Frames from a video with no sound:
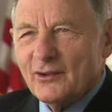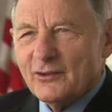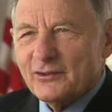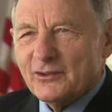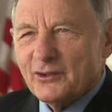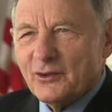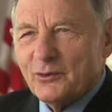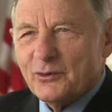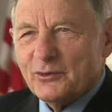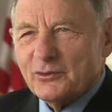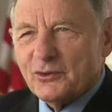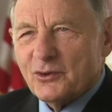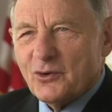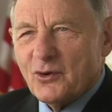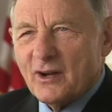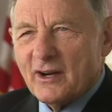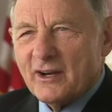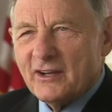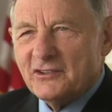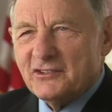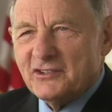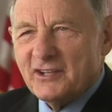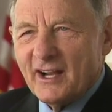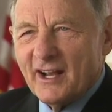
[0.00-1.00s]
So it was quite
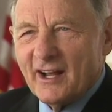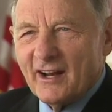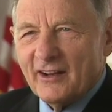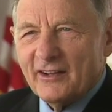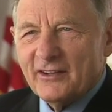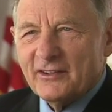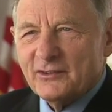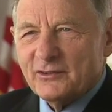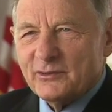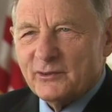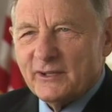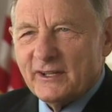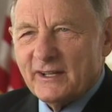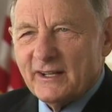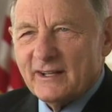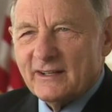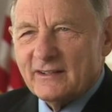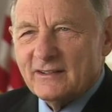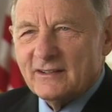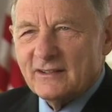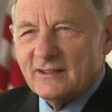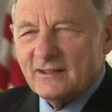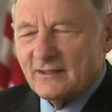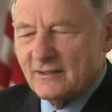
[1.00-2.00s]
a challenge. We
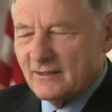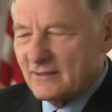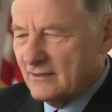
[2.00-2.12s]
had